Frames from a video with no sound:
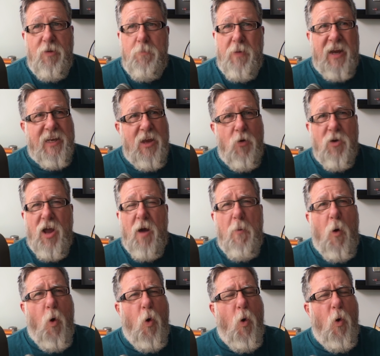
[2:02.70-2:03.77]
picked out a
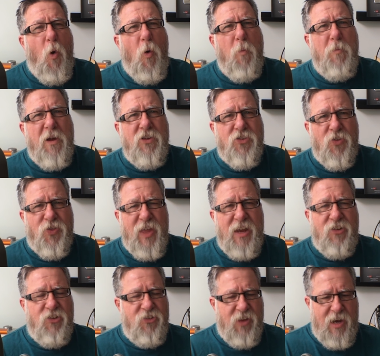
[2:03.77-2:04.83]
whole bunch of
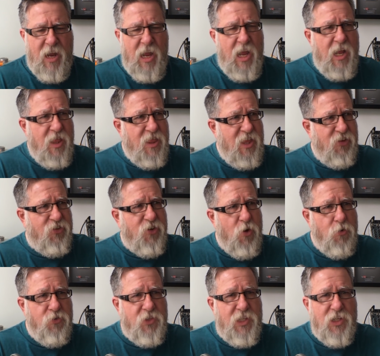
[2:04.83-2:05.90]
things. She said, This
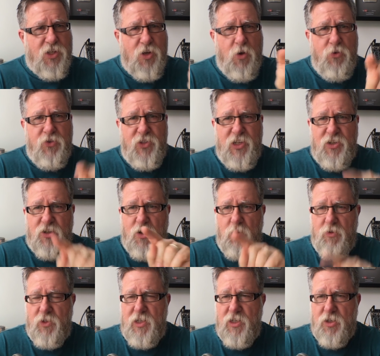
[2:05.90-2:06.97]
goes, this goes, this
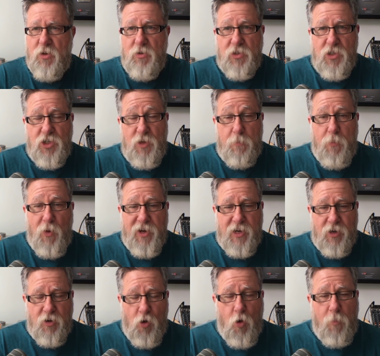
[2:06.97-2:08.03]
goes, this goes. And she
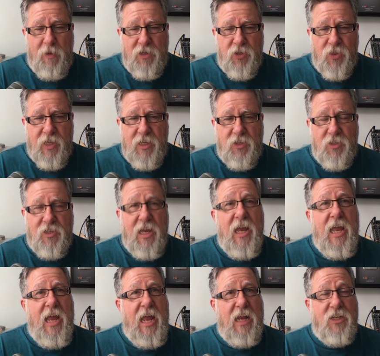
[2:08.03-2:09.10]
pointed at a whole bunch of things
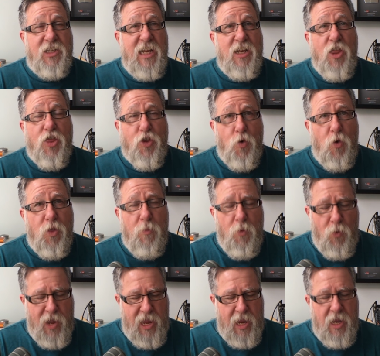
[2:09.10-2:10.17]
and said, Throw them
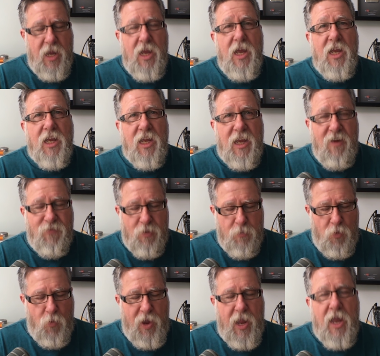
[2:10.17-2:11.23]
away, give them
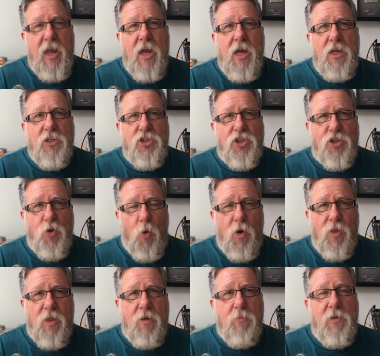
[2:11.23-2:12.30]
away, store
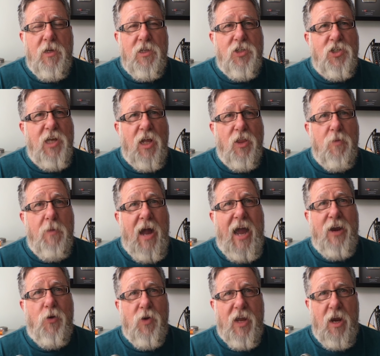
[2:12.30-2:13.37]
them, sell them. I
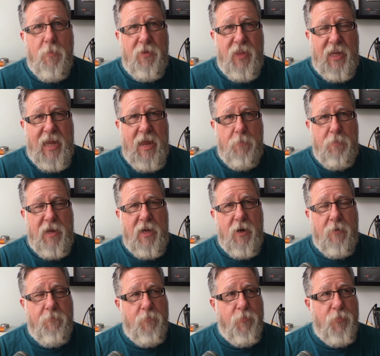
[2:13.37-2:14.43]
don't care, but they can't be here.